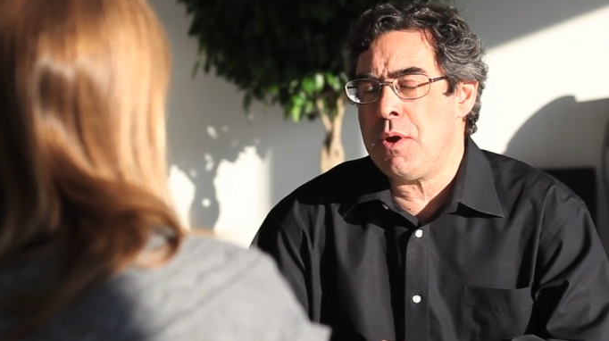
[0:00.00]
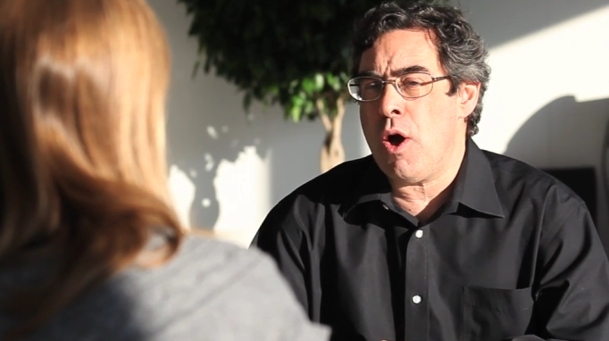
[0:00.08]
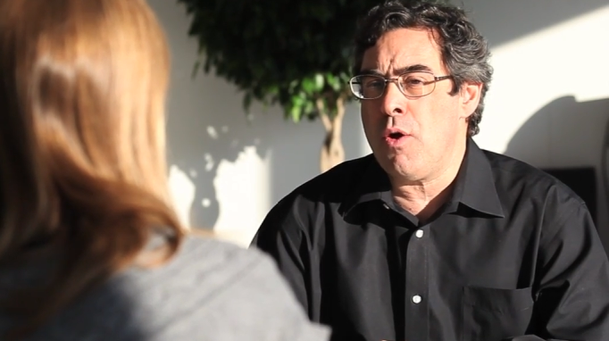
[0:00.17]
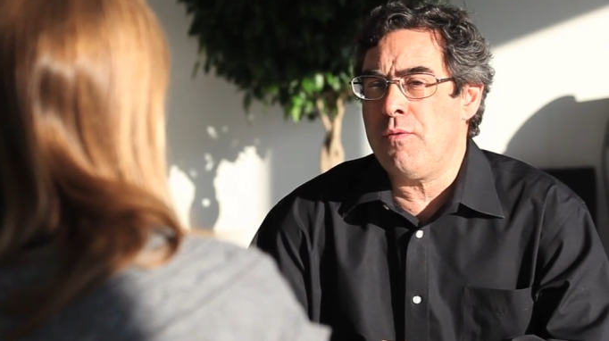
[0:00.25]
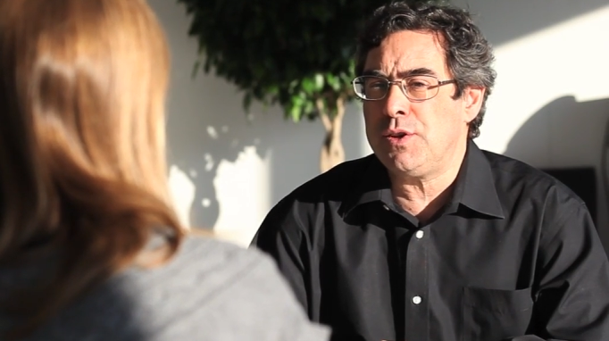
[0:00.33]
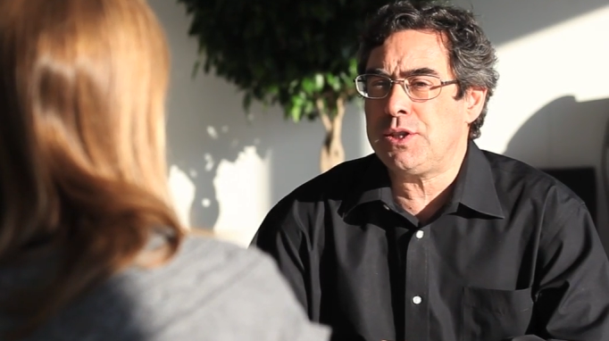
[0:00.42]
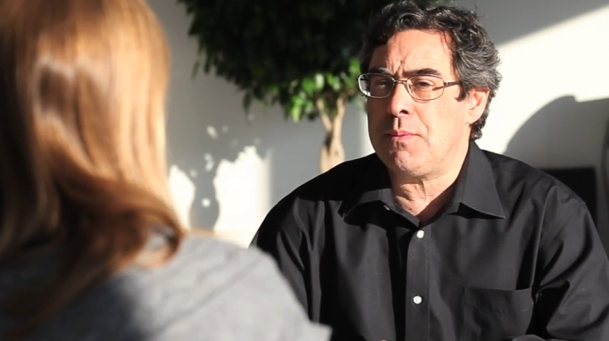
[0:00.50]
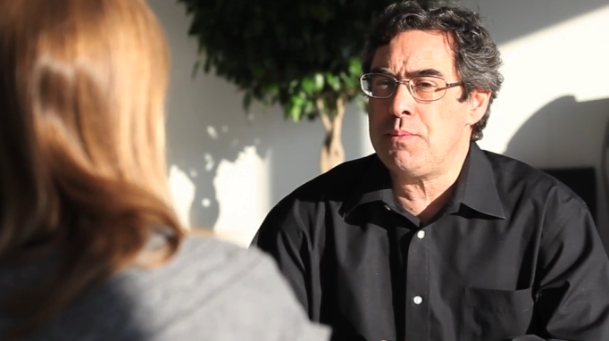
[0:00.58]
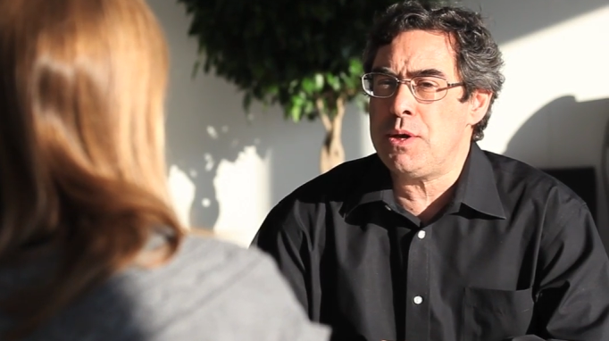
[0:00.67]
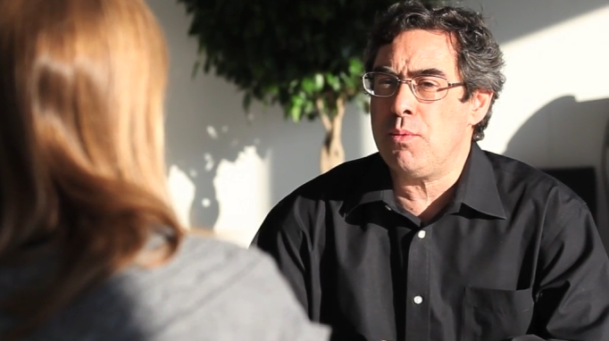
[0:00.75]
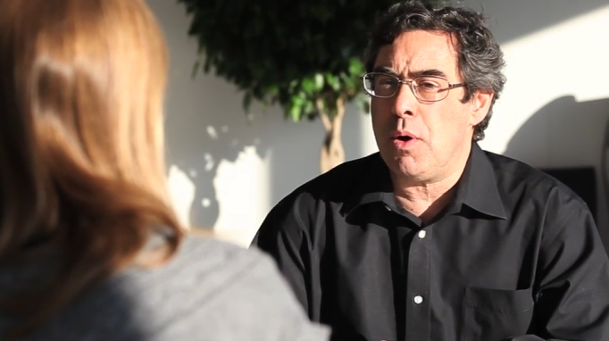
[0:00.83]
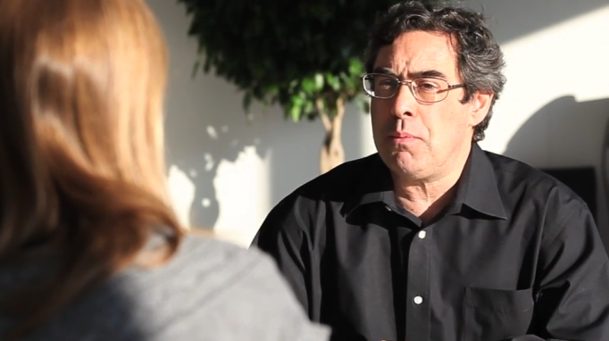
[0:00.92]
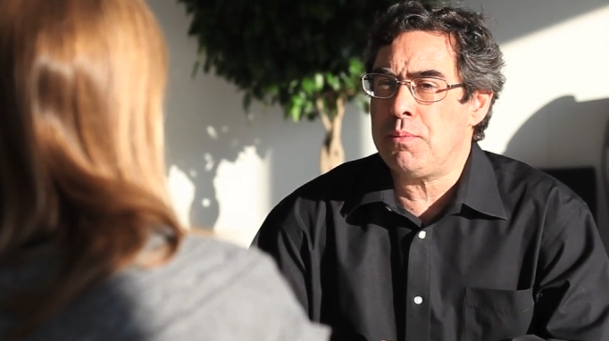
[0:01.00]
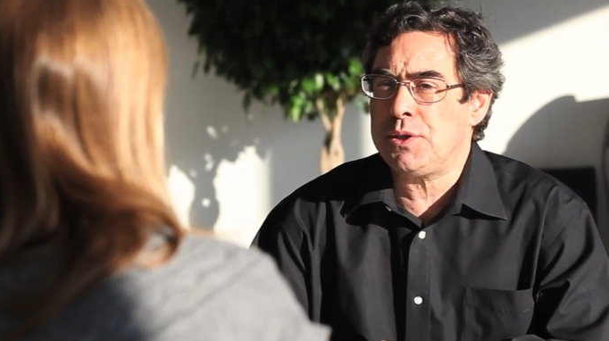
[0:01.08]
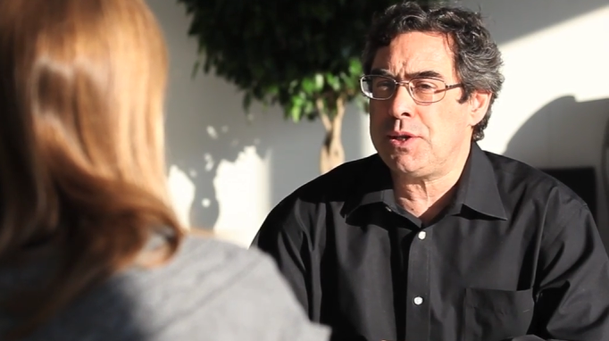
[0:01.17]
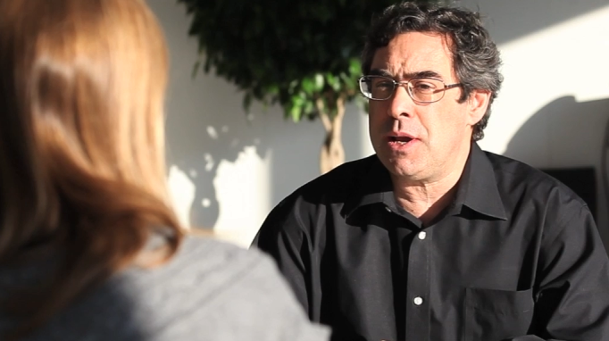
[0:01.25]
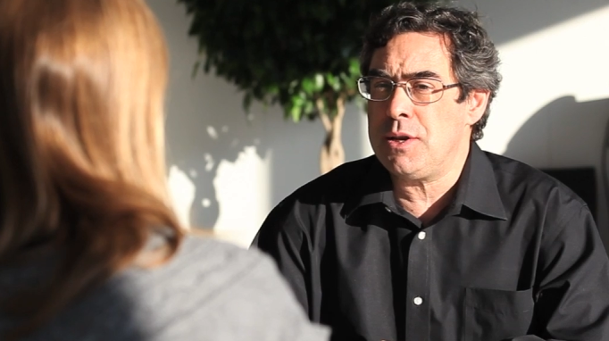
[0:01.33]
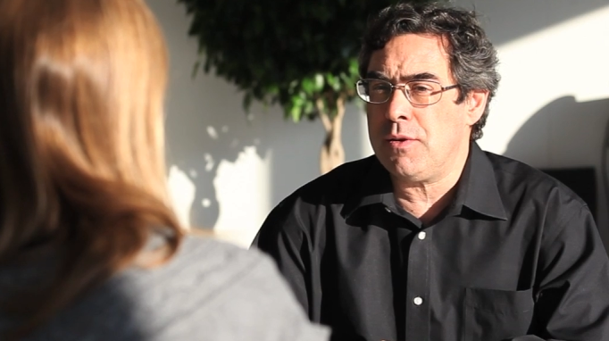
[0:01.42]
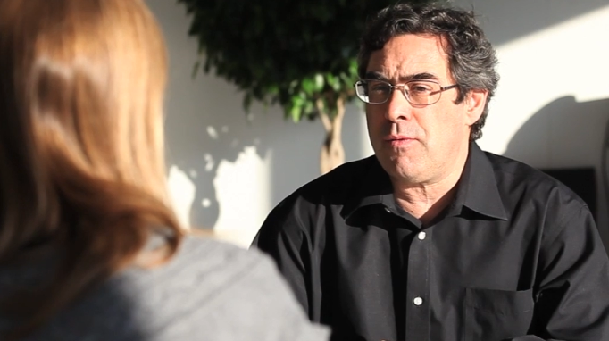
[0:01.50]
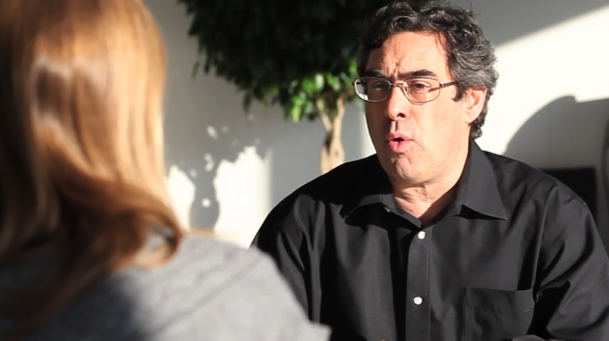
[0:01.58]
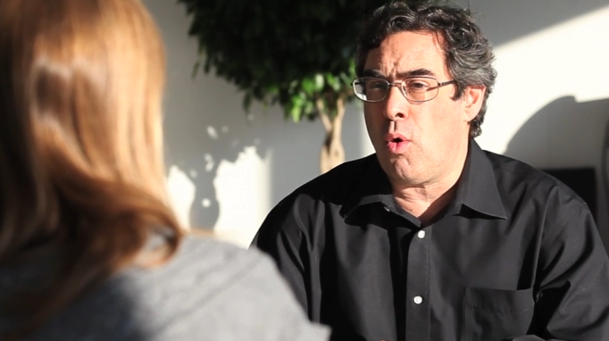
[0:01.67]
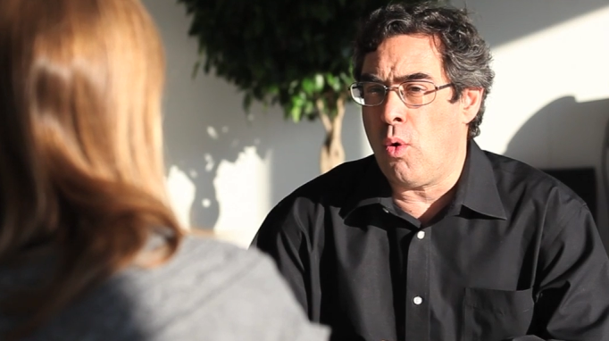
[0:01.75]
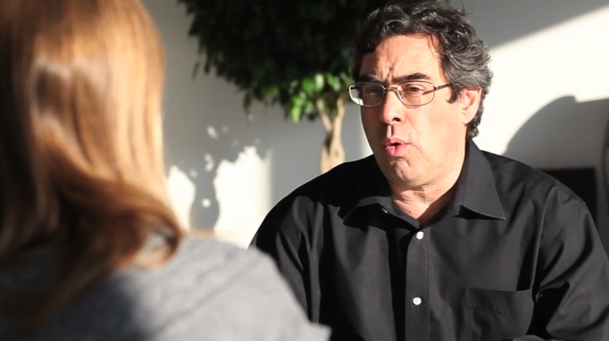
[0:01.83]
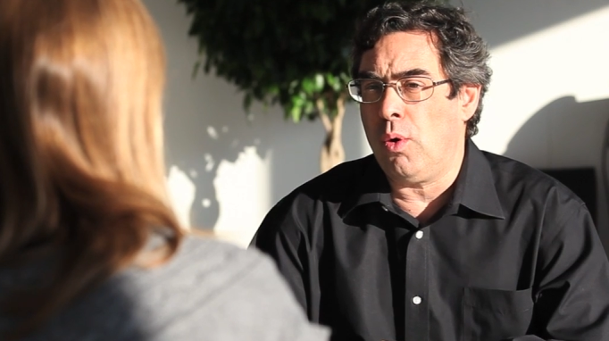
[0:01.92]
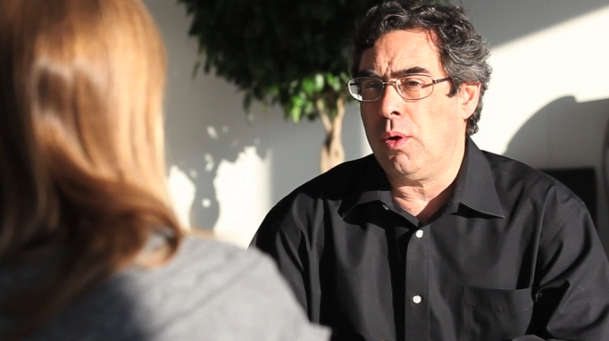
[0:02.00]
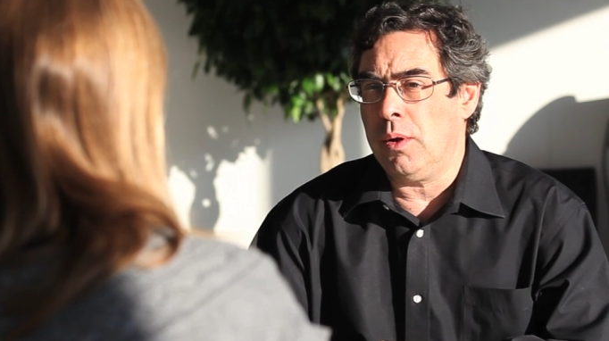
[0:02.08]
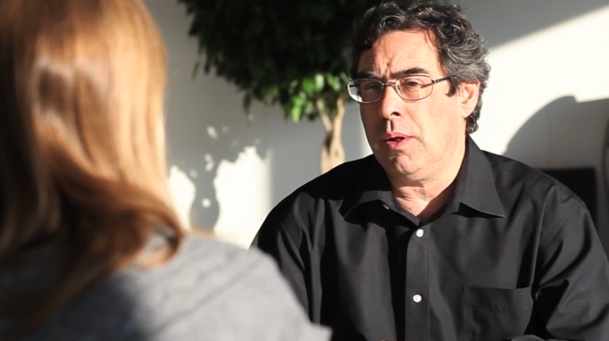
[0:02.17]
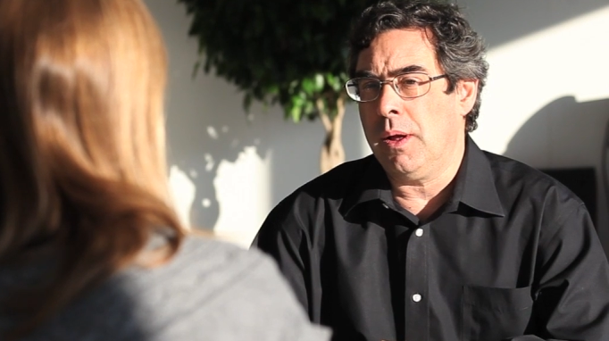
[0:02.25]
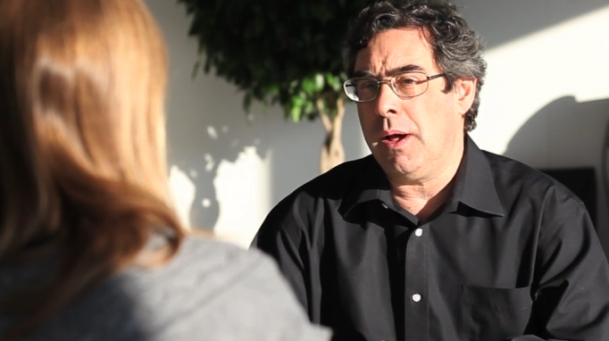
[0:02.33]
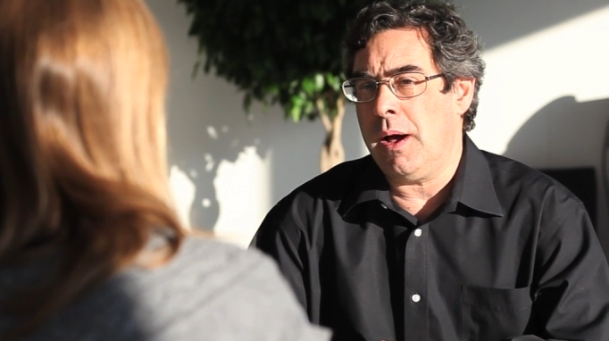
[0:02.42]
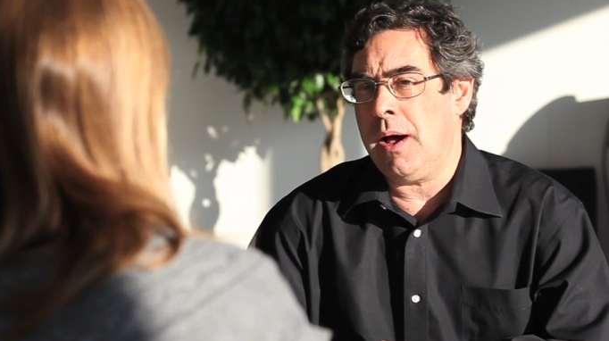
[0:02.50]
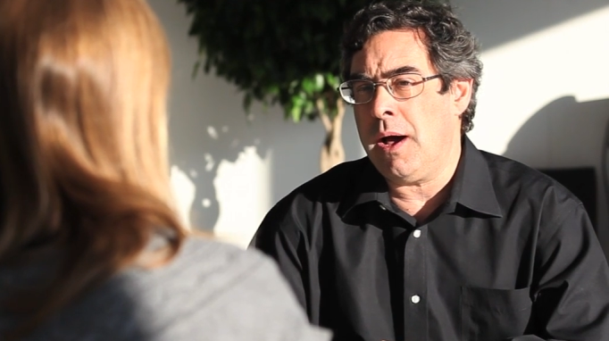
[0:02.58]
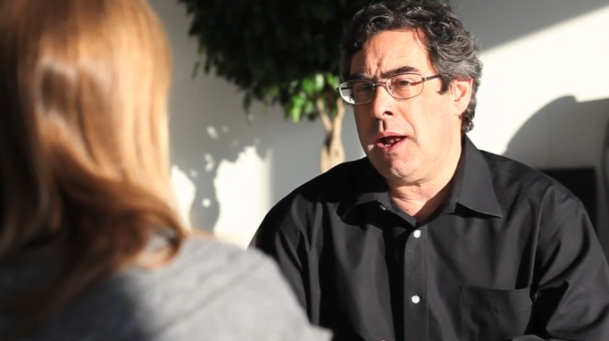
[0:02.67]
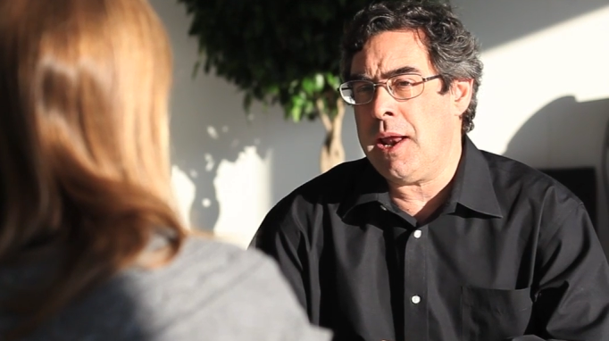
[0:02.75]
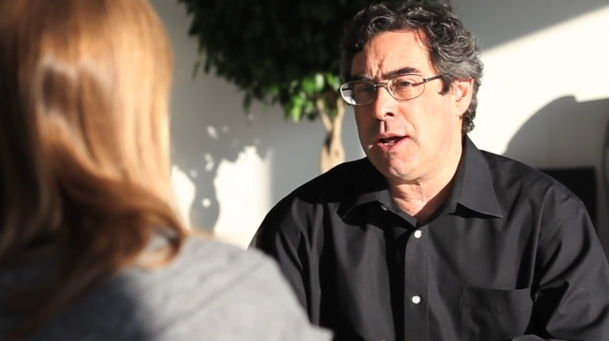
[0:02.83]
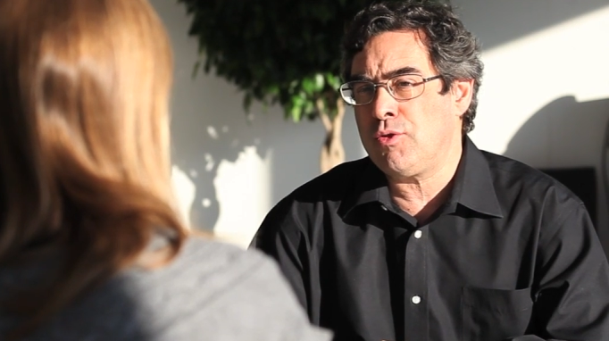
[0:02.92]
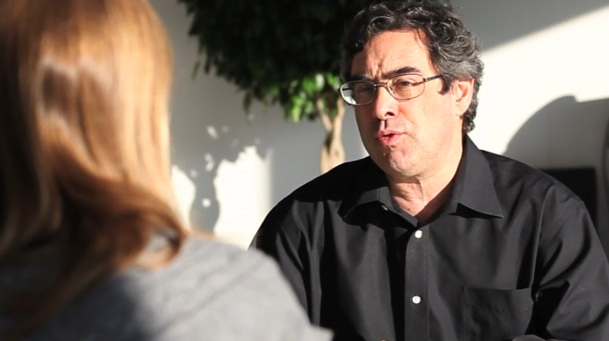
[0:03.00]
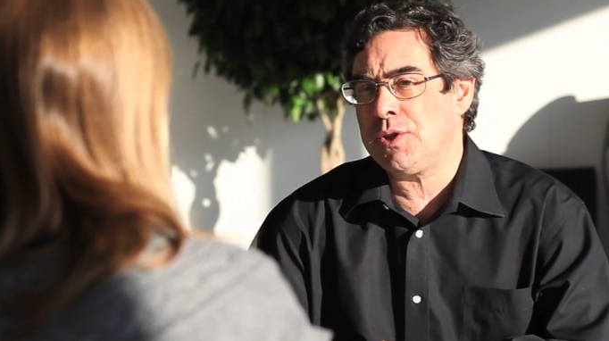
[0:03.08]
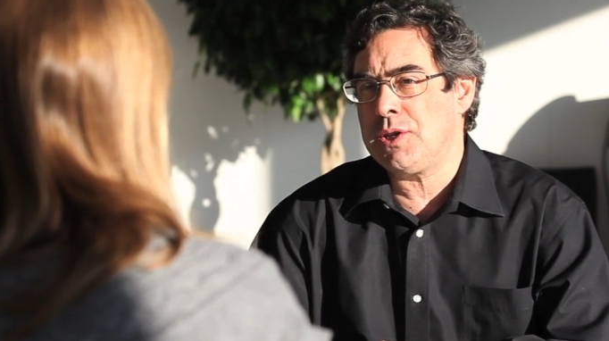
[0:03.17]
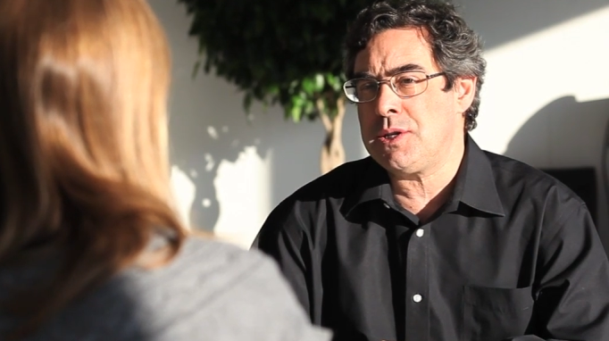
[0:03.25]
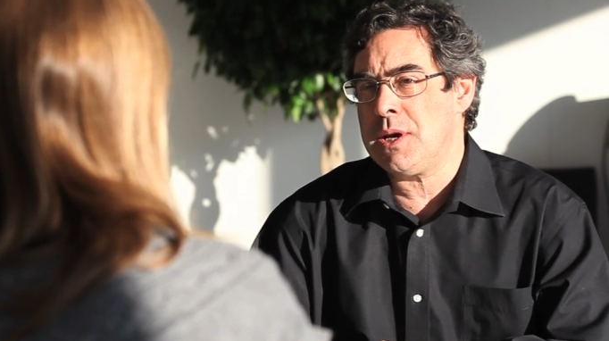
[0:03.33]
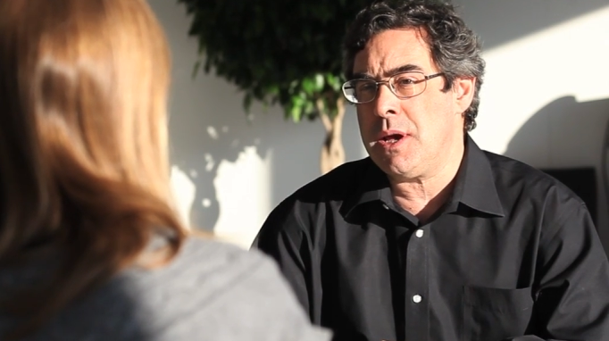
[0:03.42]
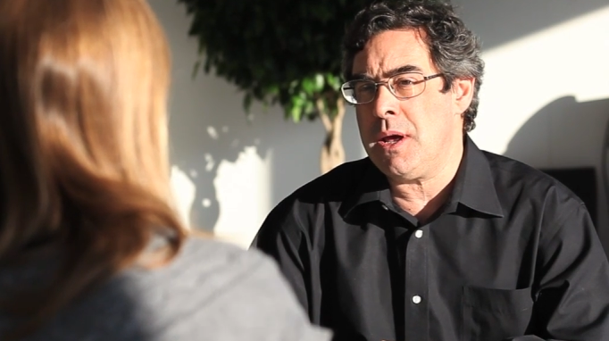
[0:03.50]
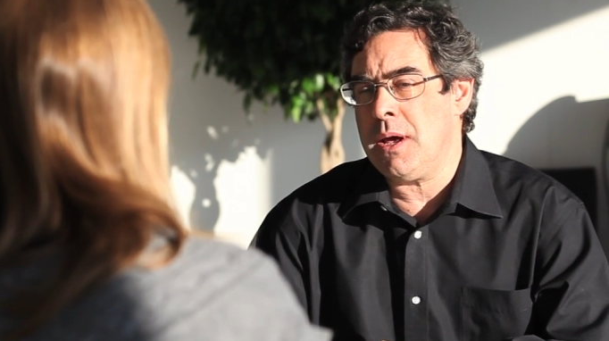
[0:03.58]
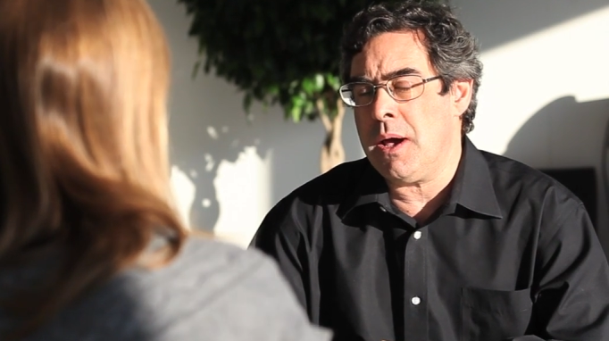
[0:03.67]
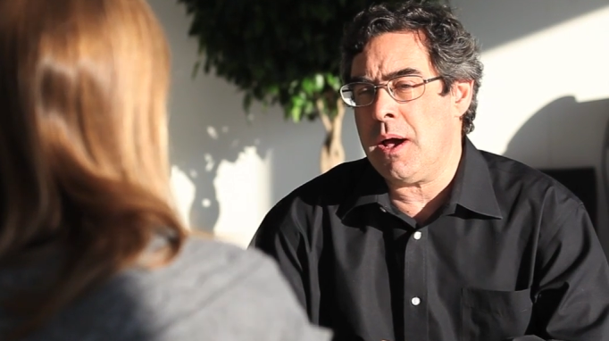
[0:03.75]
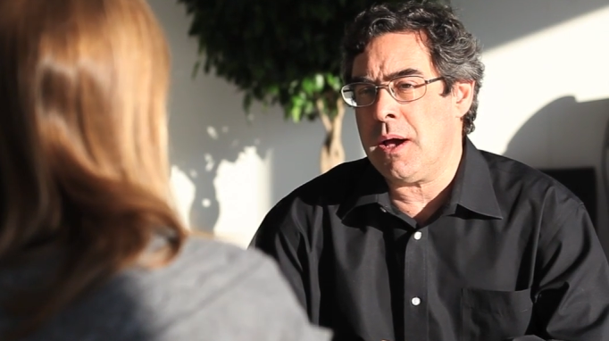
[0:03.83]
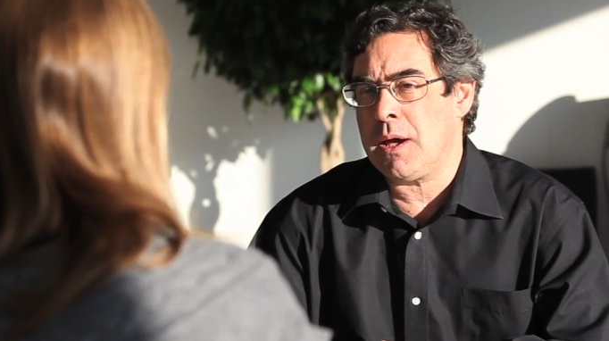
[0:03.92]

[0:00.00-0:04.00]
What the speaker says: Over 71% of all electricity